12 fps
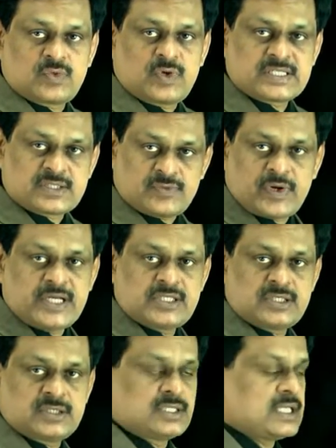One is the
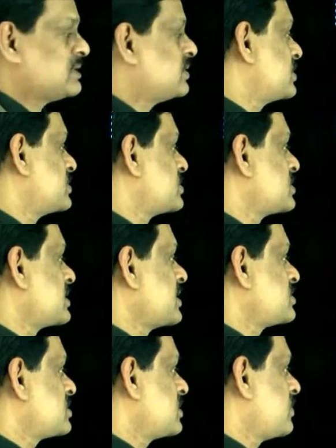weight, the other is
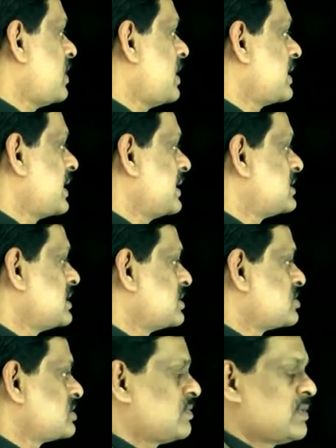tension in the wire and
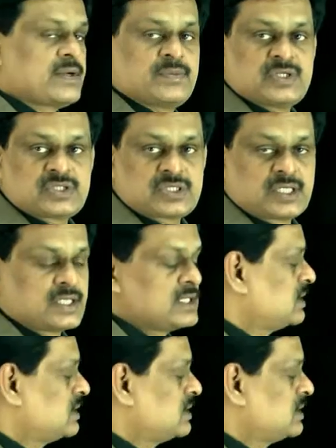tension in the wire BC.